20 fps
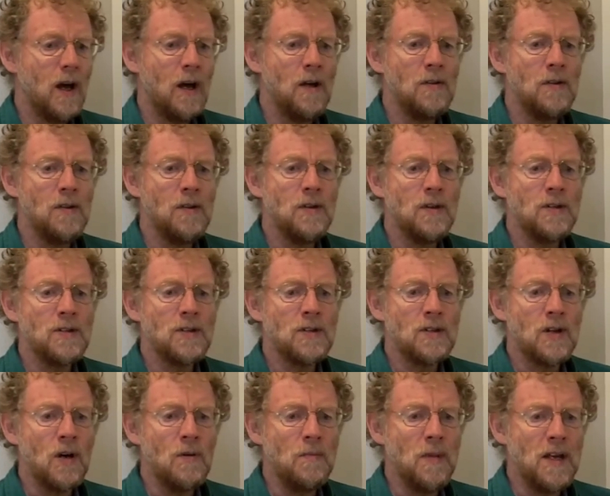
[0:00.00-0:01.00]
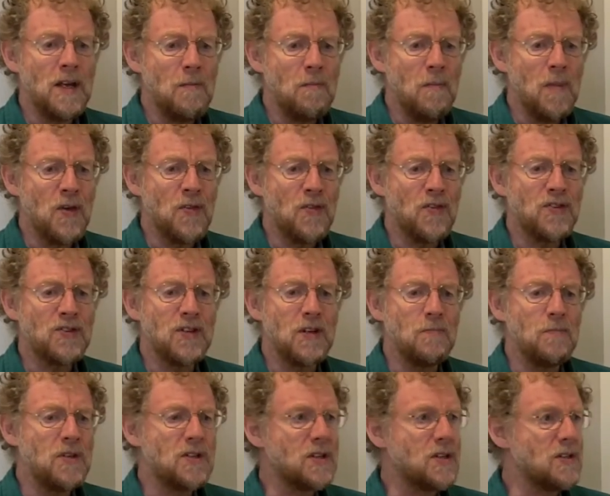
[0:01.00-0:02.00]
and there's so many myths
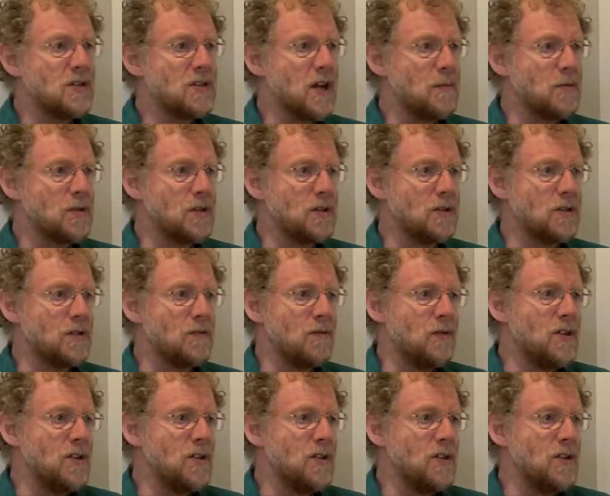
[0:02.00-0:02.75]
and misconceptions.